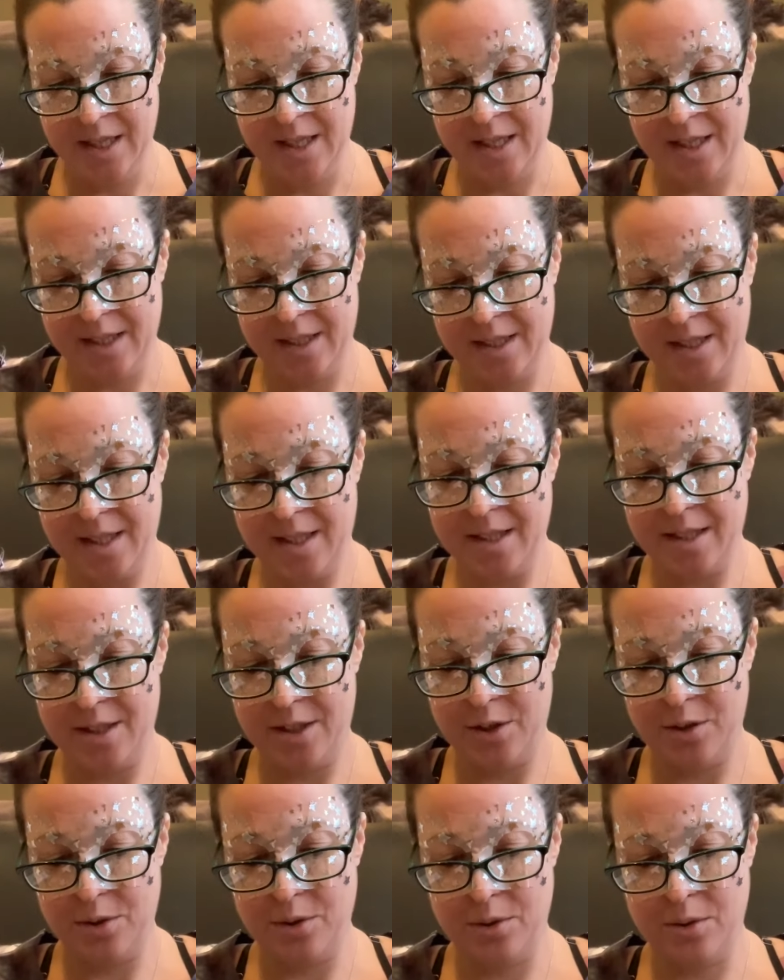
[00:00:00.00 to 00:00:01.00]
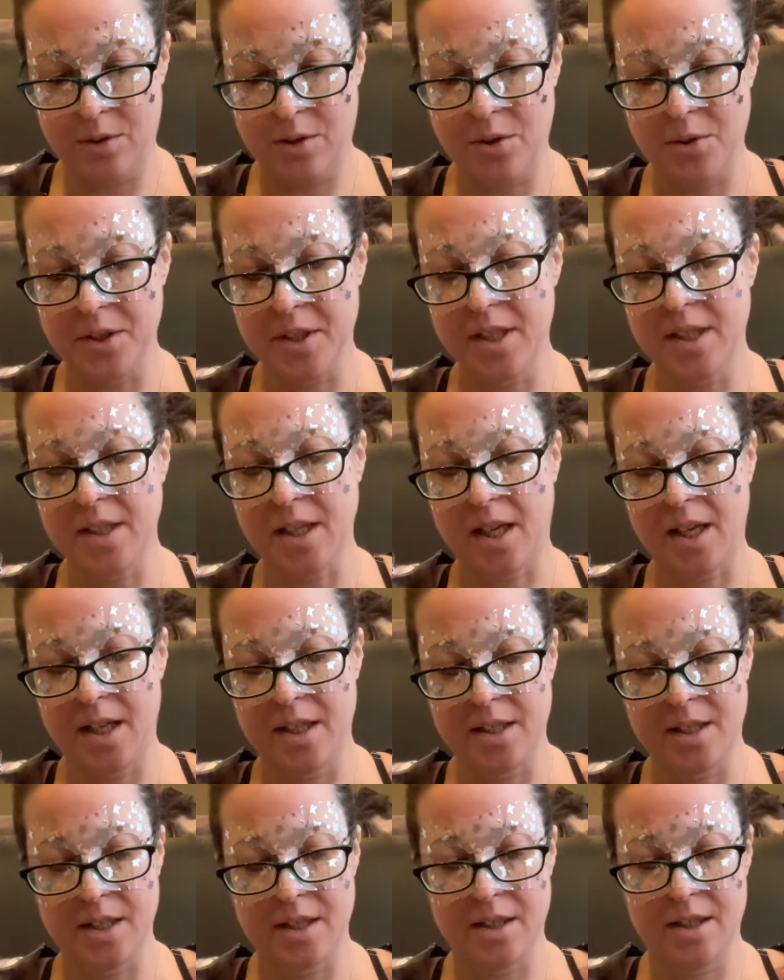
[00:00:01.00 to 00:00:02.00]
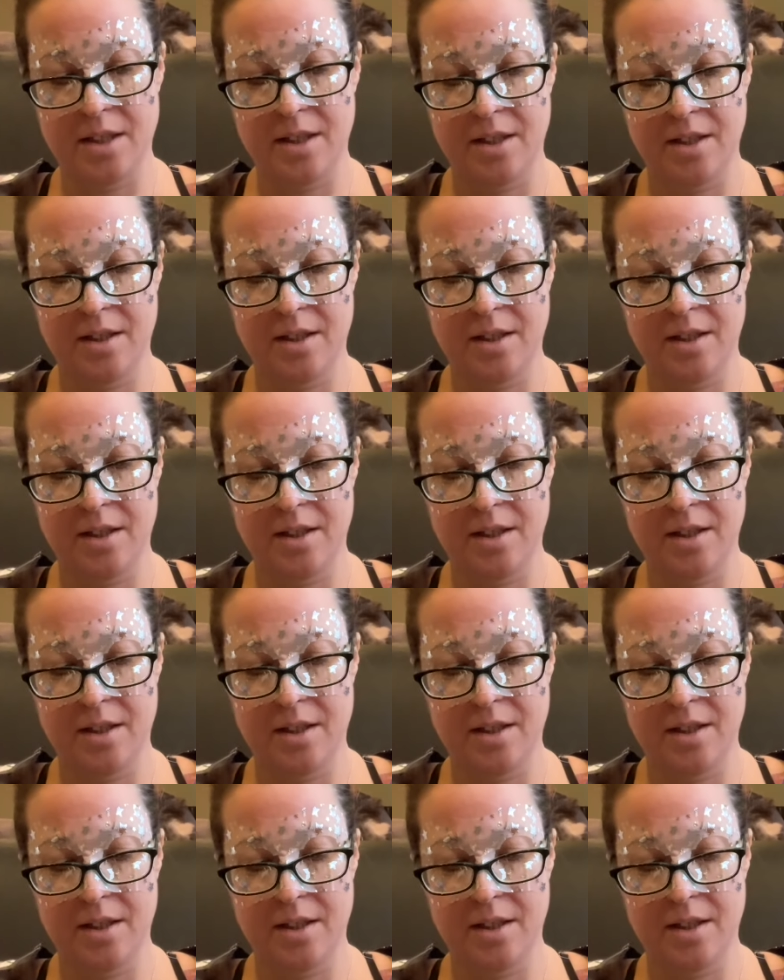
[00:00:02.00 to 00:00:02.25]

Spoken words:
It says to, oh, this is a cleanser.